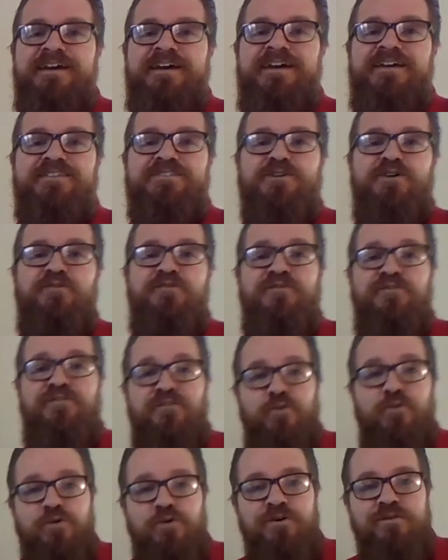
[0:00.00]
So
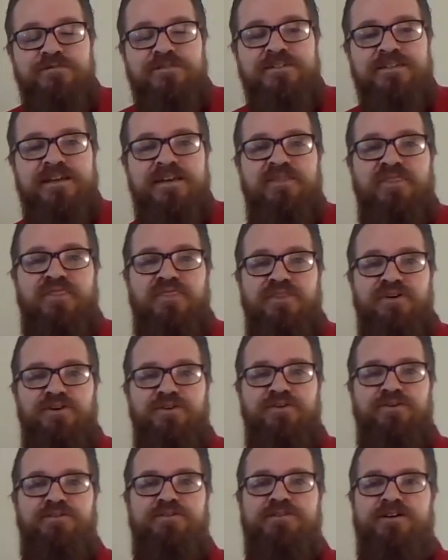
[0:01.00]
fourths and
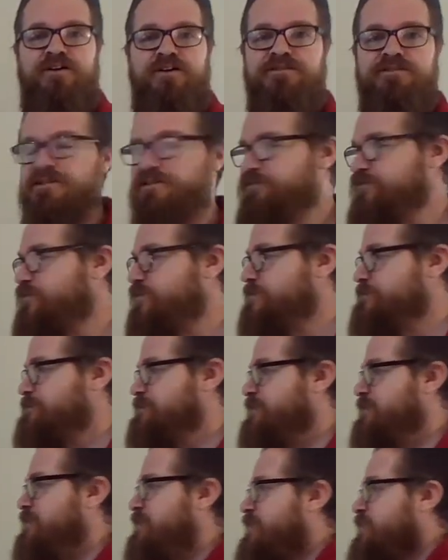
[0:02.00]
thirds are different.
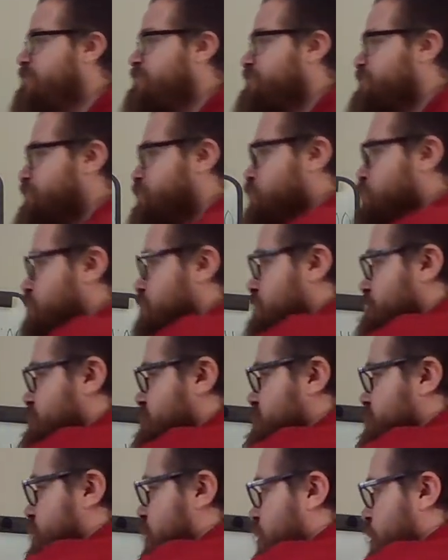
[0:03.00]

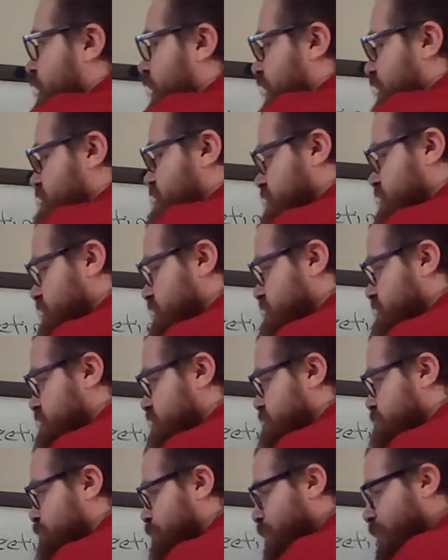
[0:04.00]
Fourths are actually
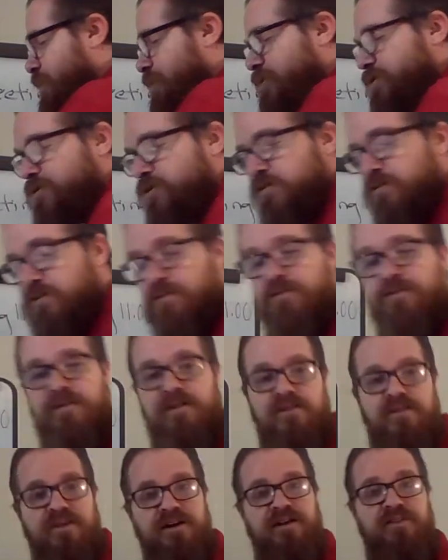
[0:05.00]
smaller
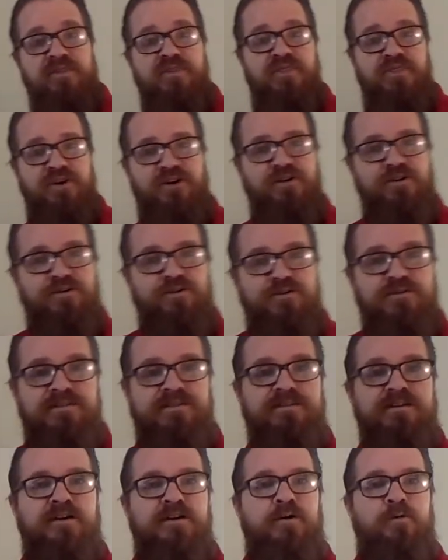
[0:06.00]
than
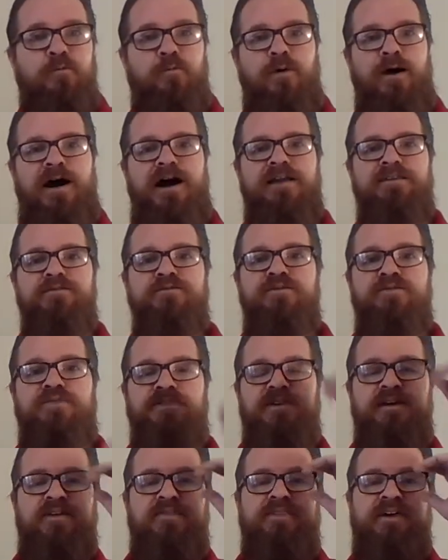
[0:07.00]
thirds. Why do you
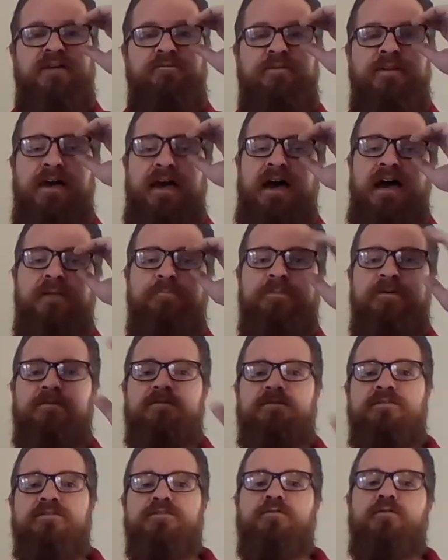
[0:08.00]
think that would happen?
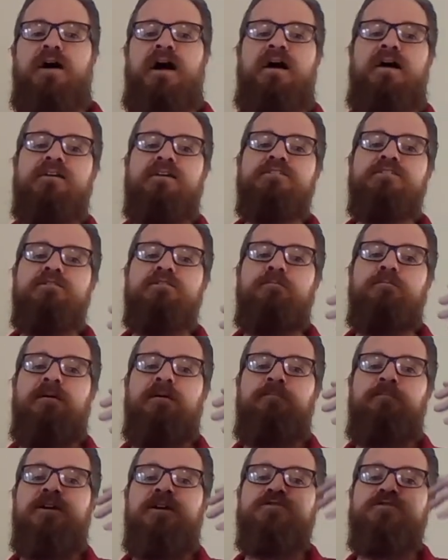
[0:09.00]
So I ask you to
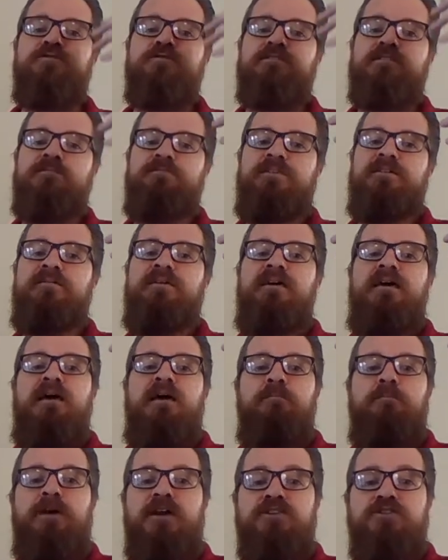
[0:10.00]
picture something.
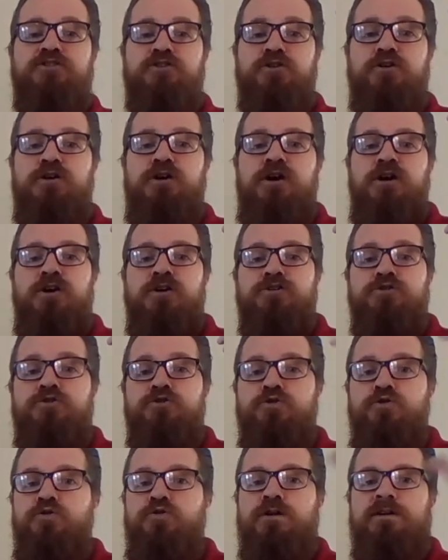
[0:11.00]
Picture
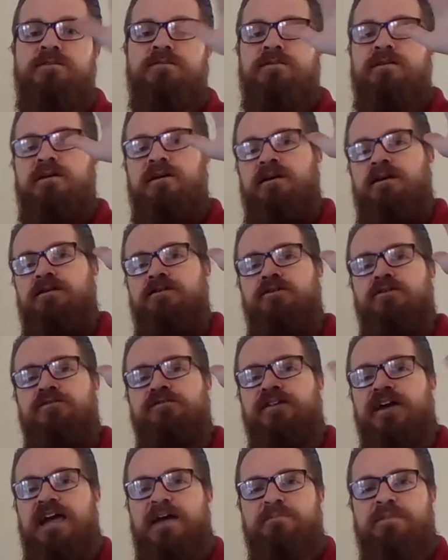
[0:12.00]
you and your
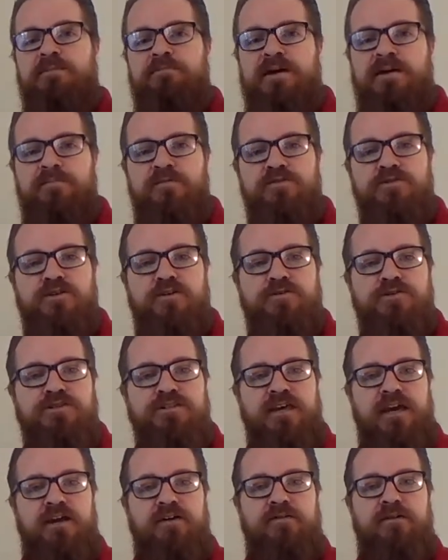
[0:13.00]
family members are
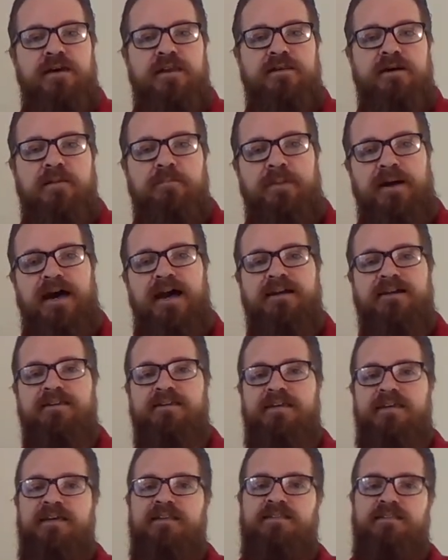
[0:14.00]
sharing a bag of
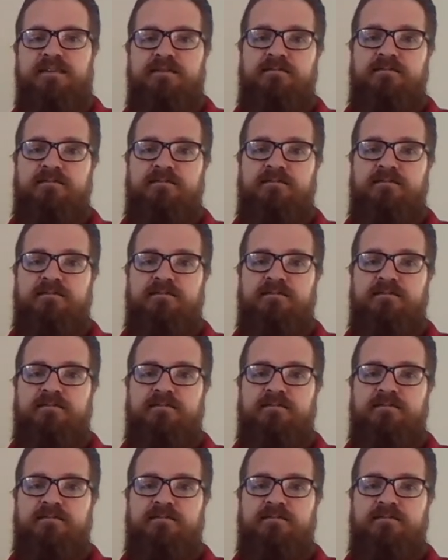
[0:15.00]
candy.